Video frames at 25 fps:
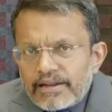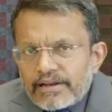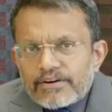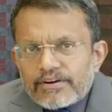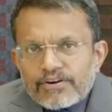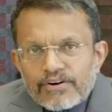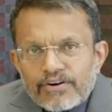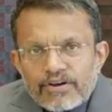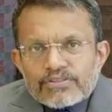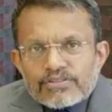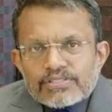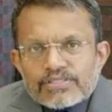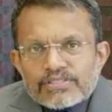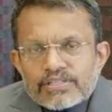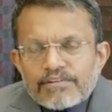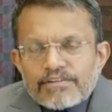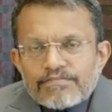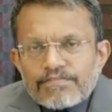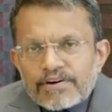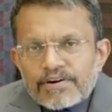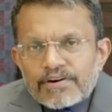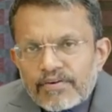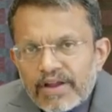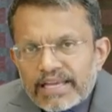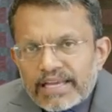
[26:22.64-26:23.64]
and across
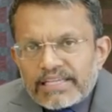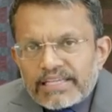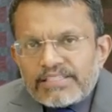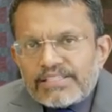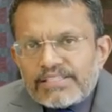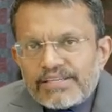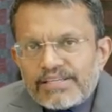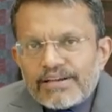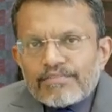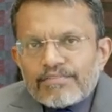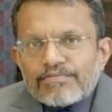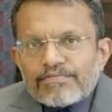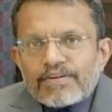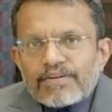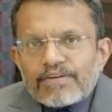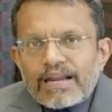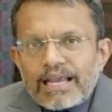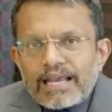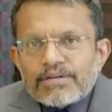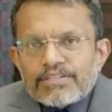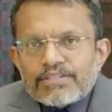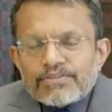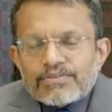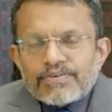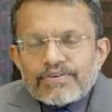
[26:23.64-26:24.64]
a variety of
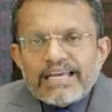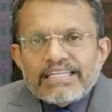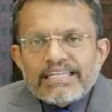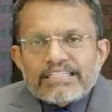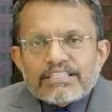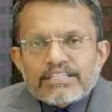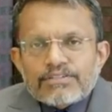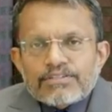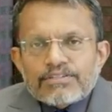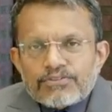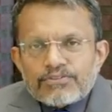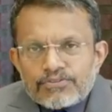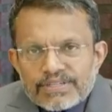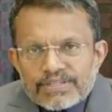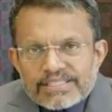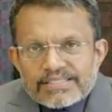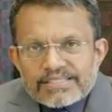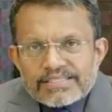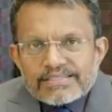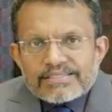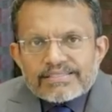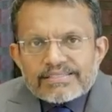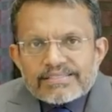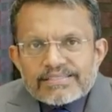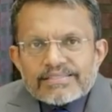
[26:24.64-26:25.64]
climate-related
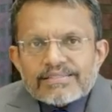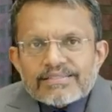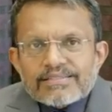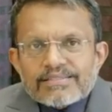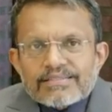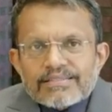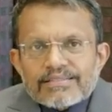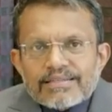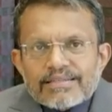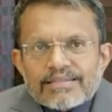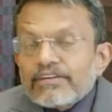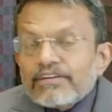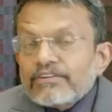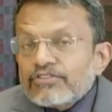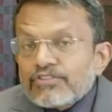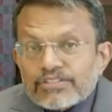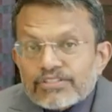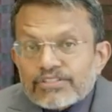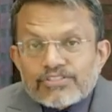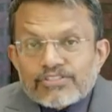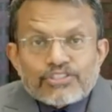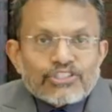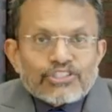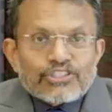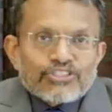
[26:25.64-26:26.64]
risks and
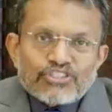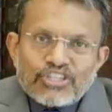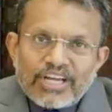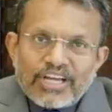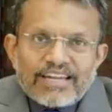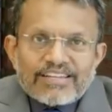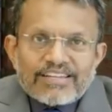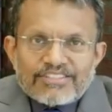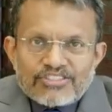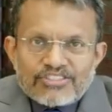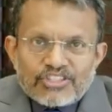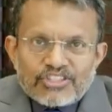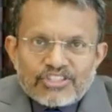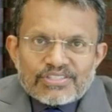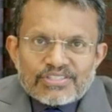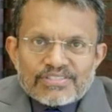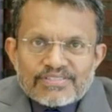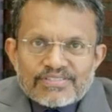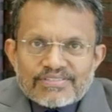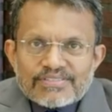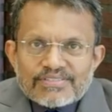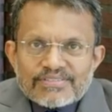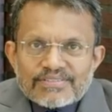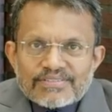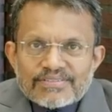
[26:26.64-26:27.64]
transition
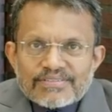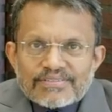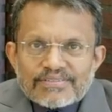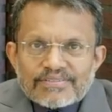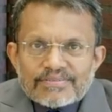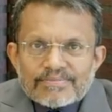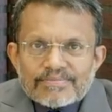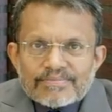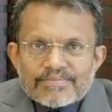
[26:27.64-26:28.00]
challenges.